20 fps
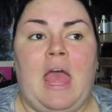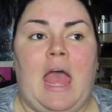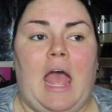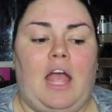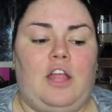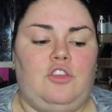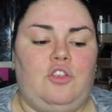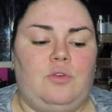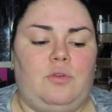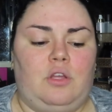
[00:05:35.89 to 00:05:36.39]

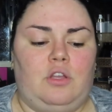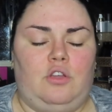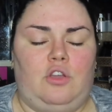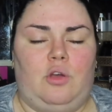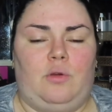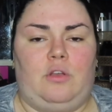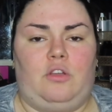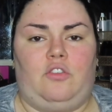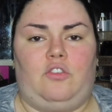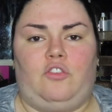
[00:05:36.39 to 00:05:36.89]
And you can
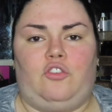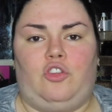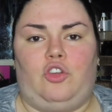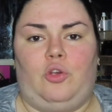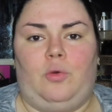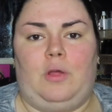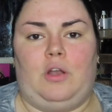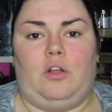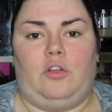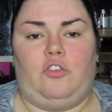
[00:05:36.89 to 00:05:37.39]
notice
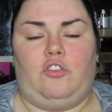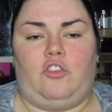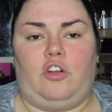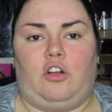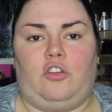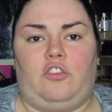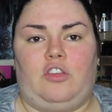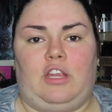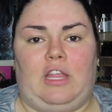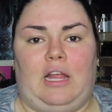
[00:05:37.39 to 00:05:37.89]
too, it'll
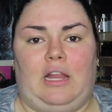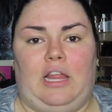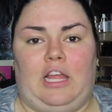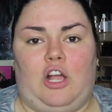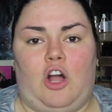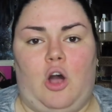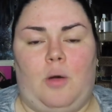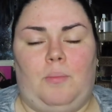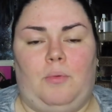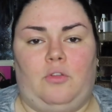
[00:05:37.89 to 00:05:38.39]
start to get
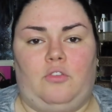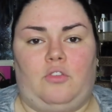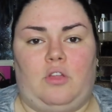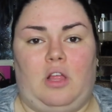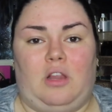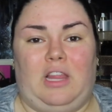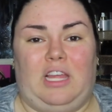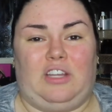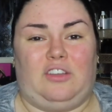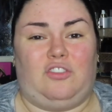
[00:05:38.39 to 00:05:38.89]
like almost
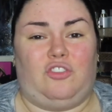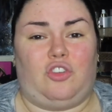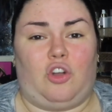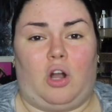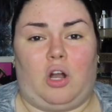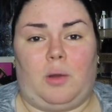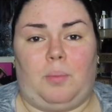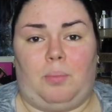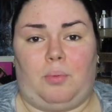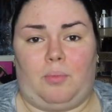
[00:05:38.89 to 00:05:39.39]
like
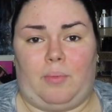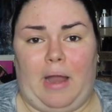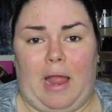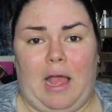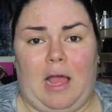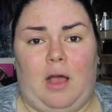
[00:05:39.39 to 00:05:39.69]
dark brown.